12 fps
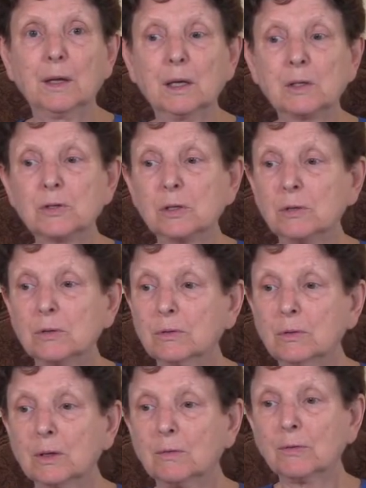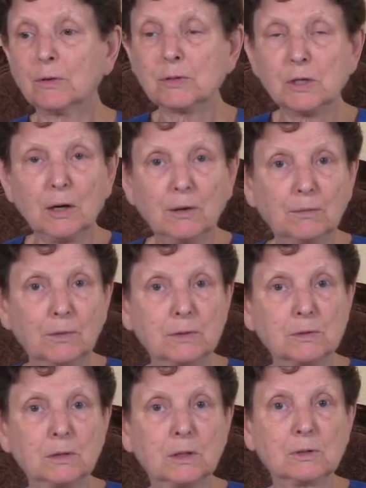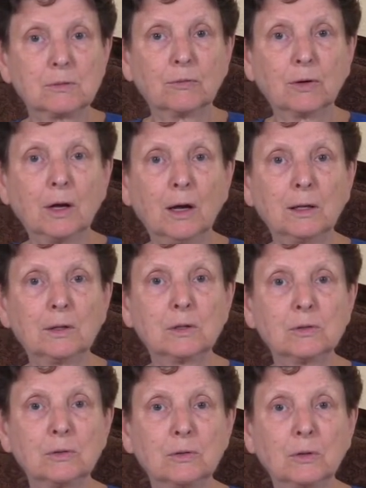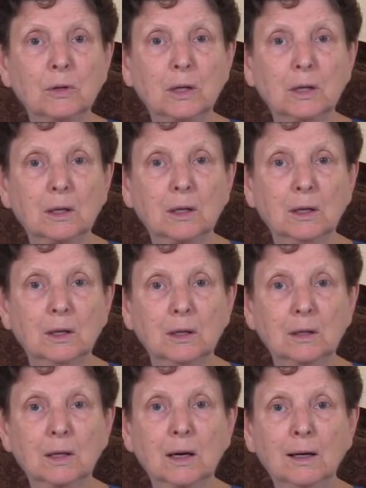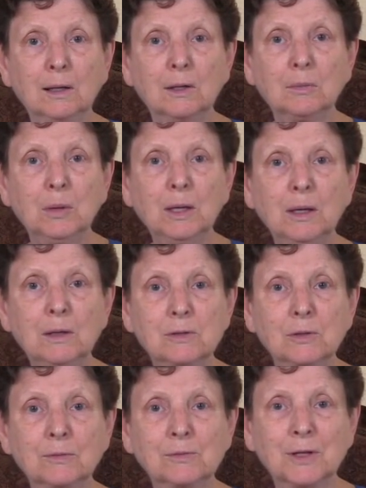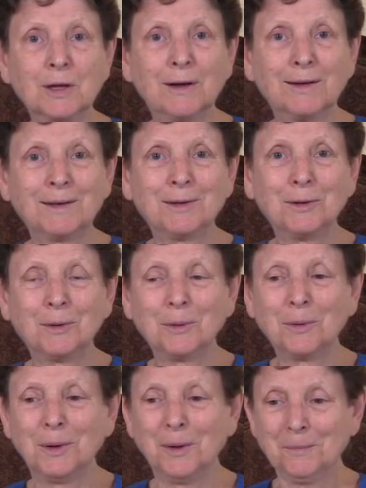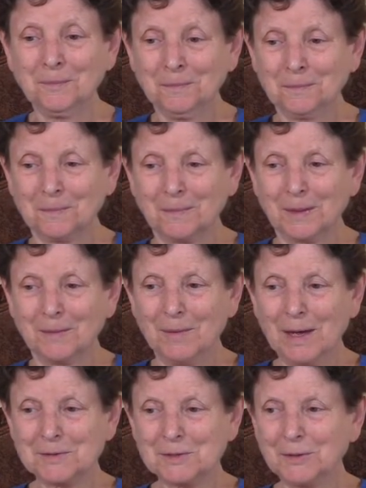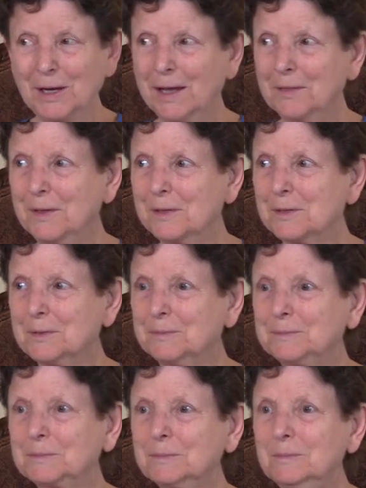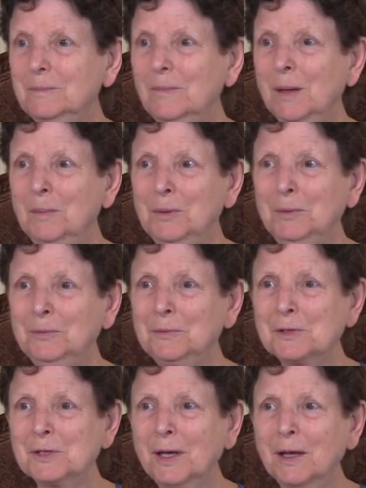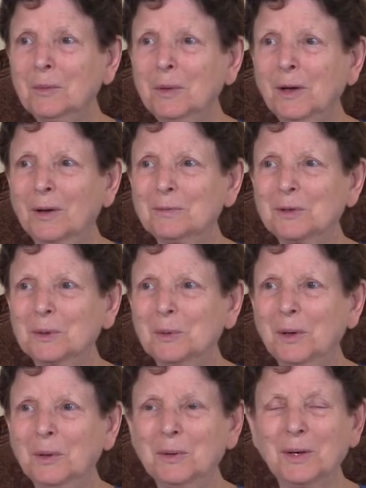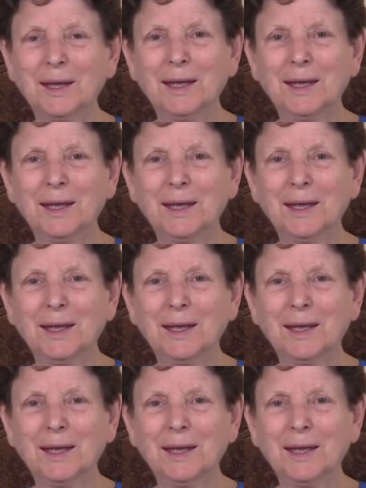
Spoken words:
It's that you're doing it for yourself. It's for God that you're doing it. God in me serves the God in you. Master had this beautiful saying we often quote